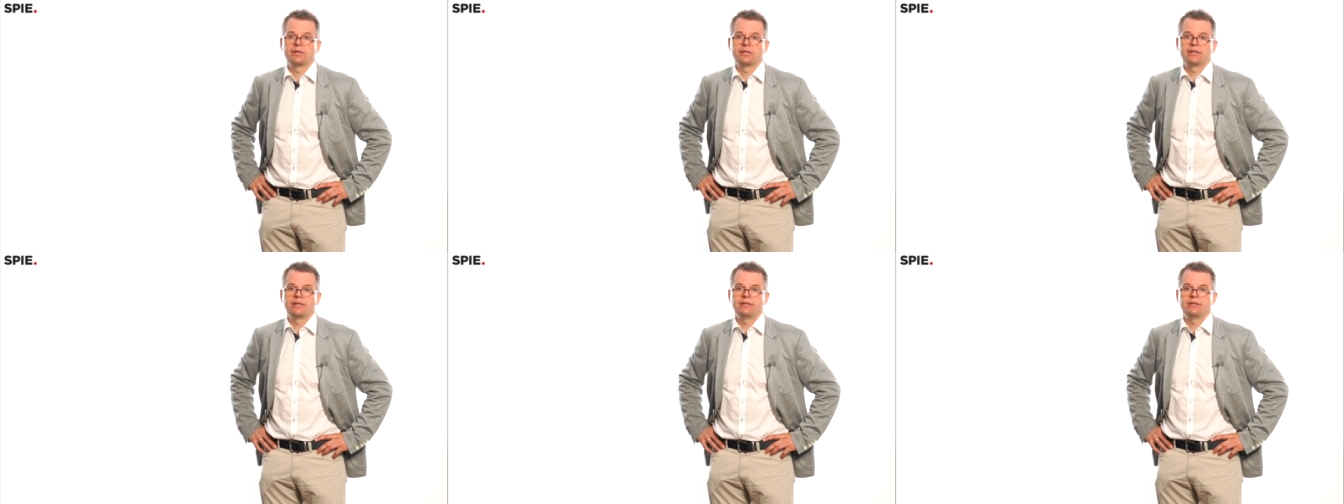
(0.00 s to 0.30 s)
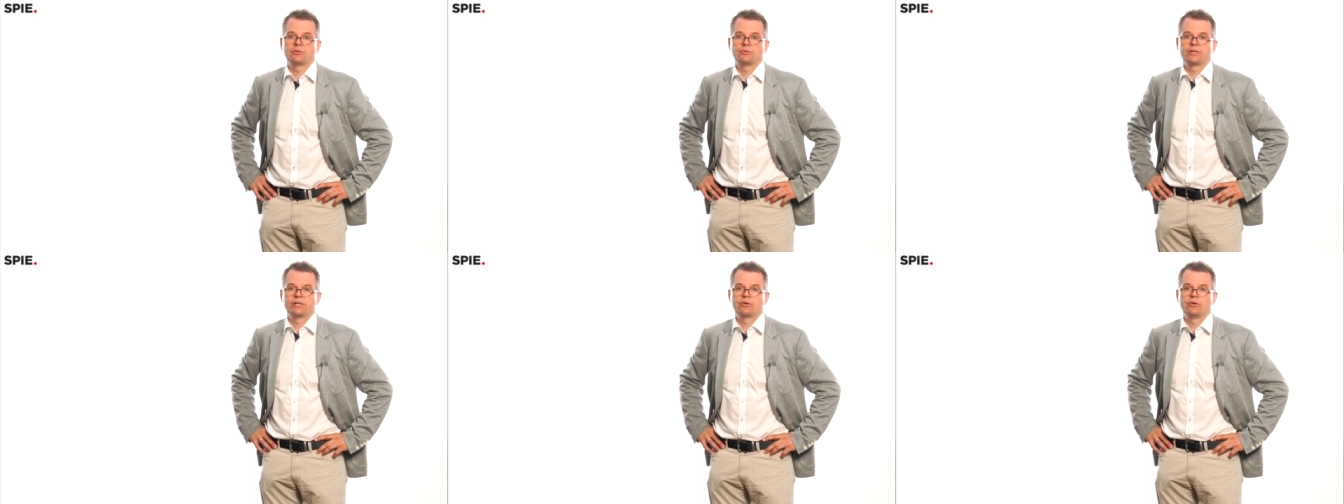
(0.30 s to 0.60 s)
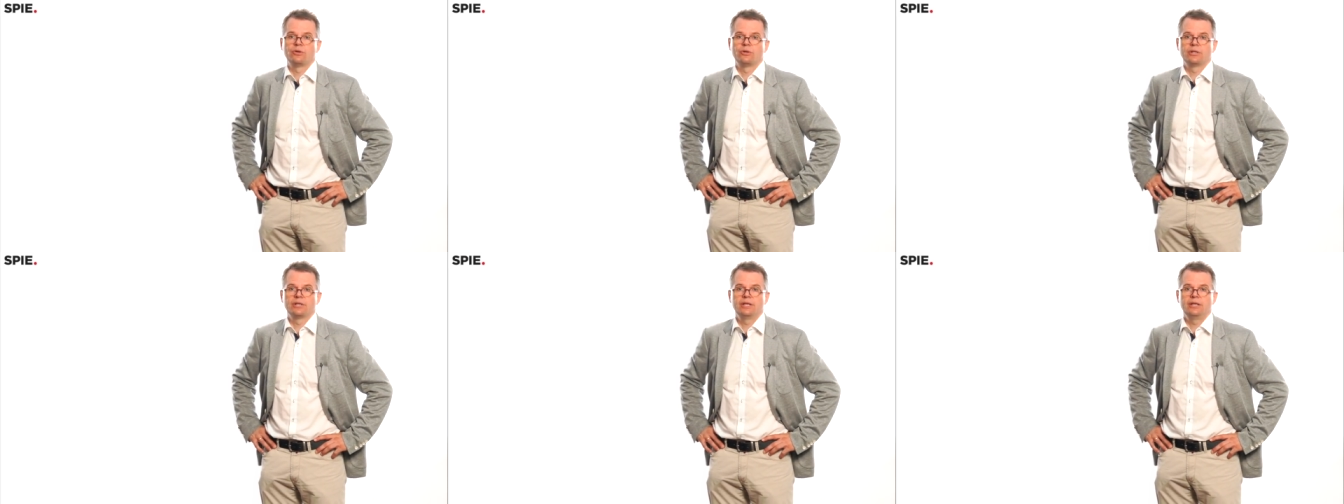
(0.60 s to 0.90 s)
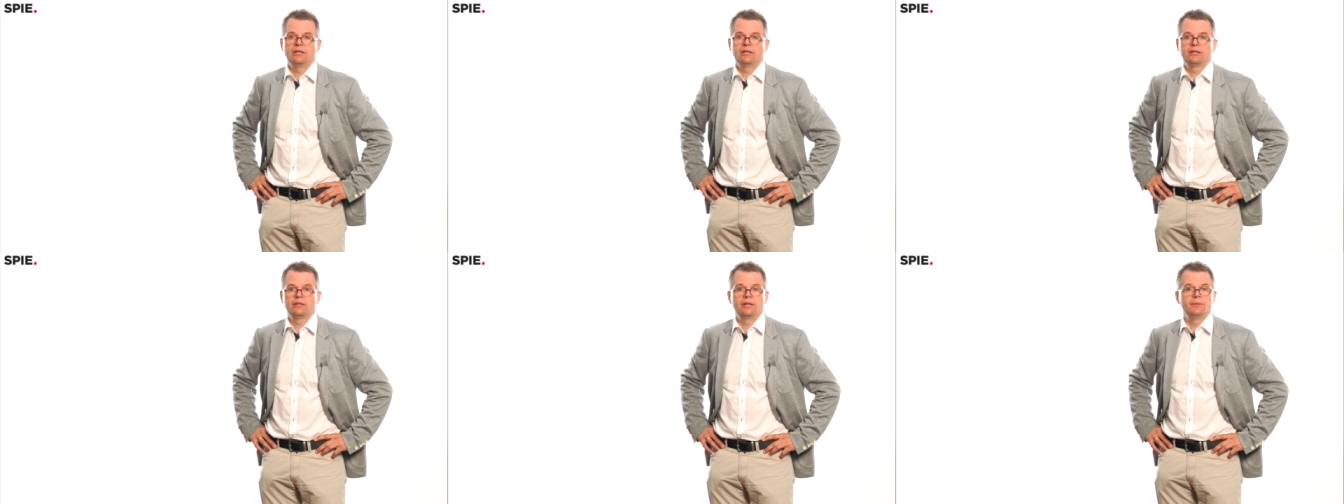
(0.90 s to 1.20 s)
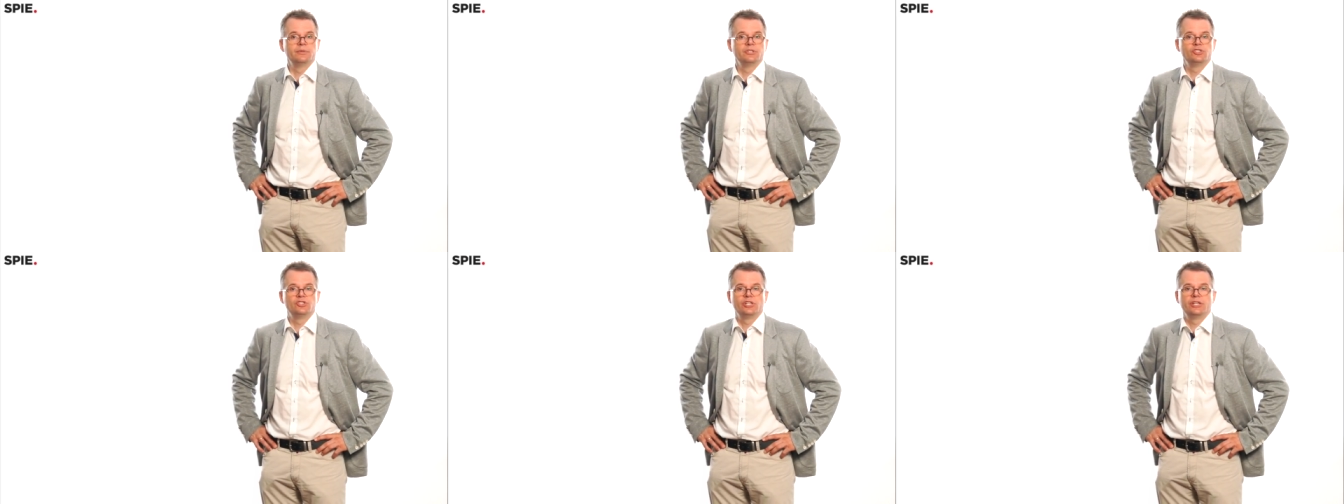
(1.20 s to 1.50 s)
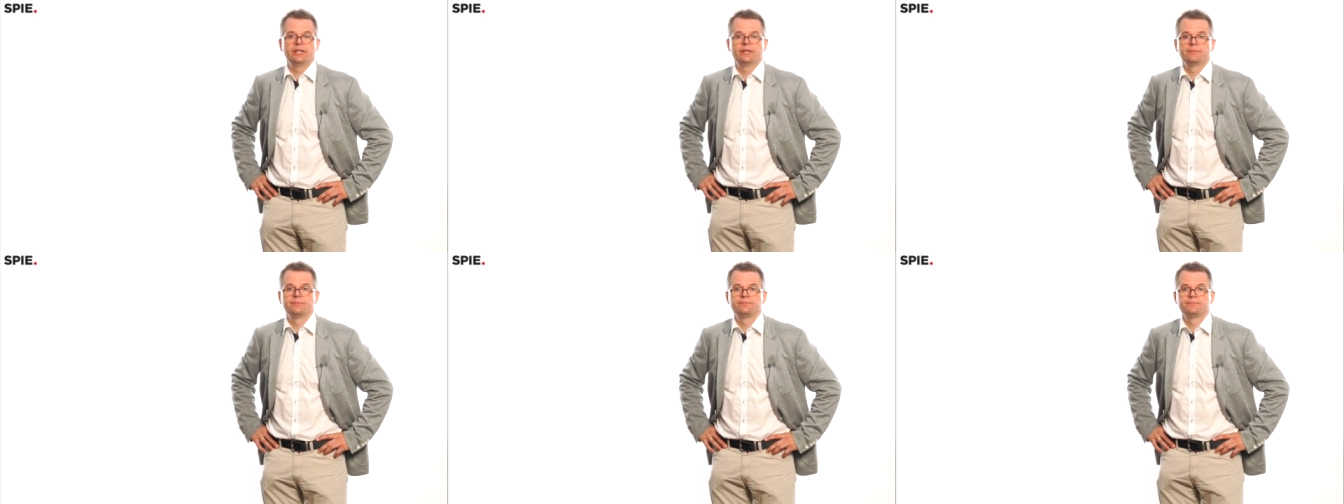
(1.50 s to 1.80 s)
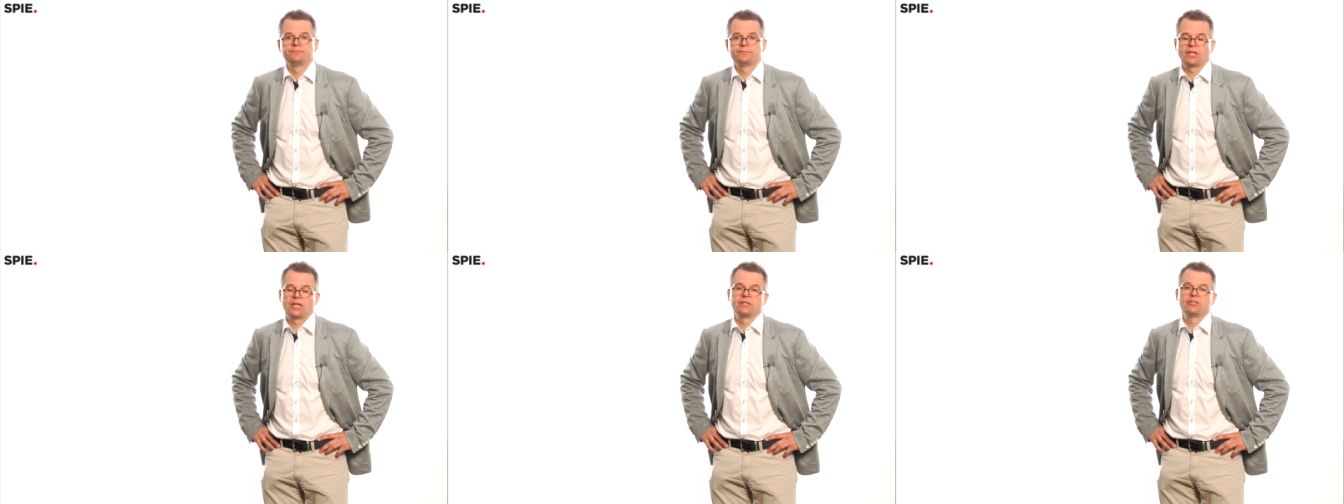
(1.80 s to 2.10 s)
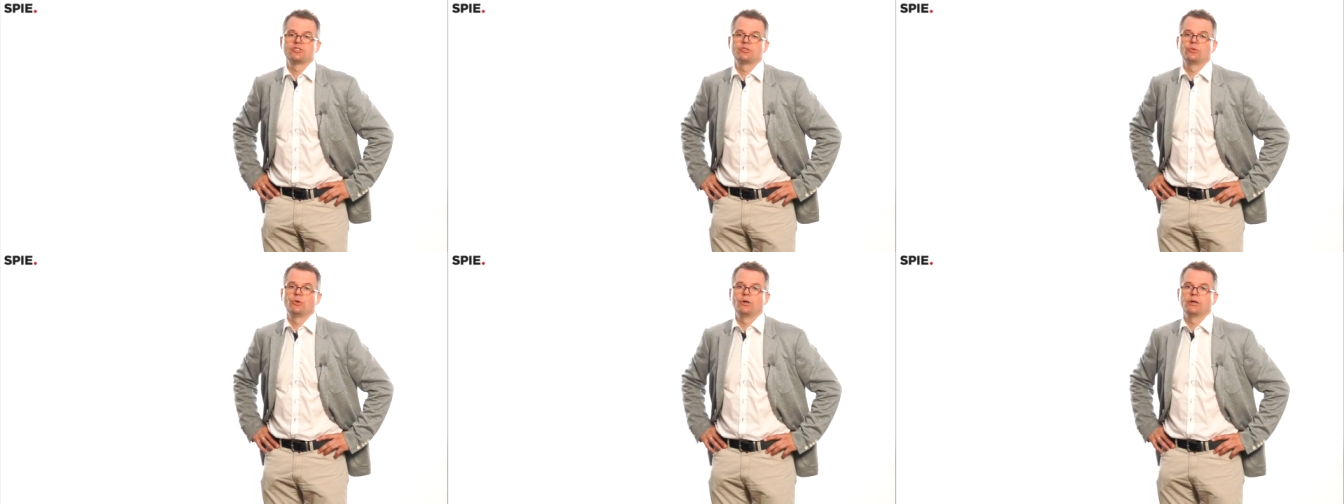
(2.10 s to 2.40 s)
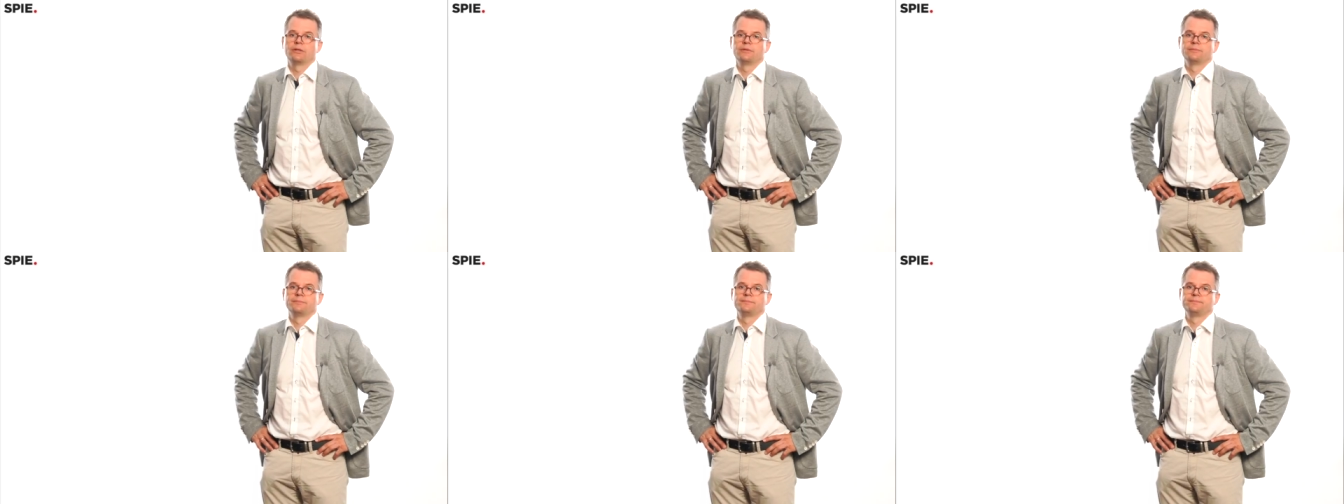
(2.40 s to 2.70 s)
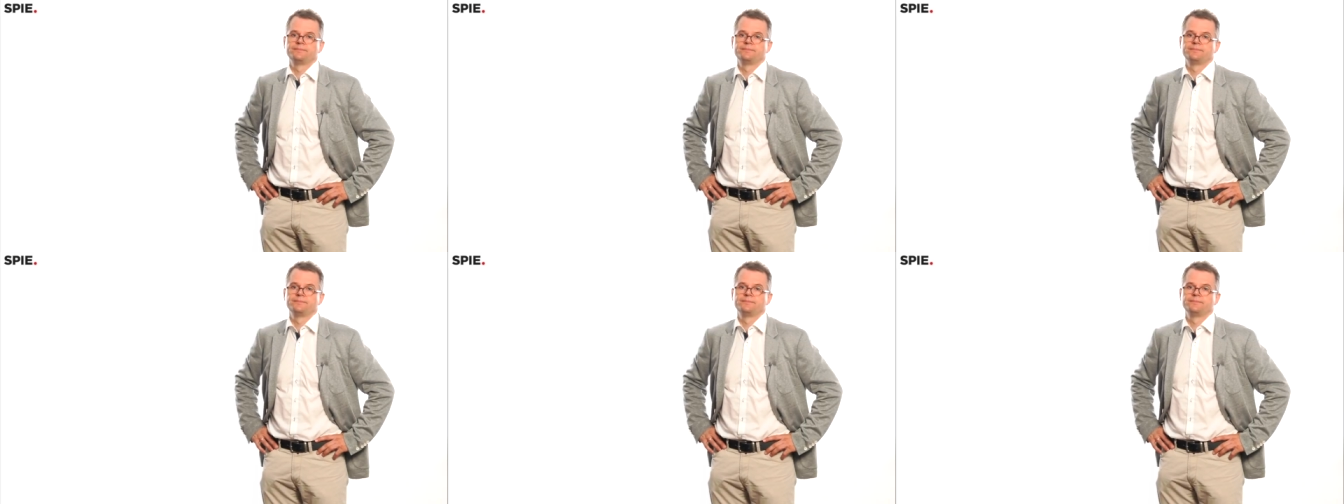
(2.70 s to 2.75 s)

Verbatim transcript: magnetic recording, imaging, and so on.